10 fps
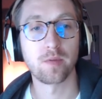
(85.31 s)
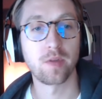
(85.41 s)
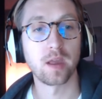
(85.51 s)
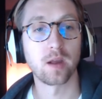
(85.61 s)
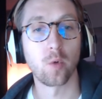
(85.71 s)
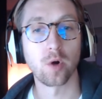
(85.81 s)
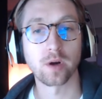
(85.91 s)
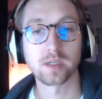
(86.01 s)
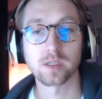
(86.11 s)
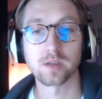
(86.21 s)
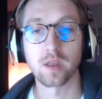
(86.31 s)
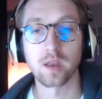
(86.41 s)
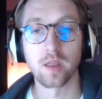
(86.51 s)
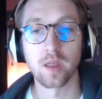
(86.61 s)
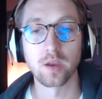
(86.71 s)
thing works
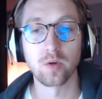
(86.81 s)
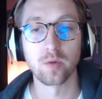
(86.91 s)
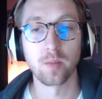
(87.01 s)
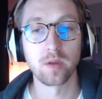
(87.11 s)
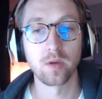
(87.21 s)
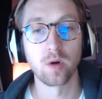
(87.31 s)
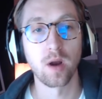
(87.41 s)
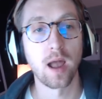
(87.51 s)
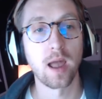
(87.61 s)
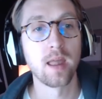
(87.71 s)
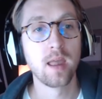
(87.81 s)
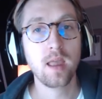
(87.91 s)
than you or I.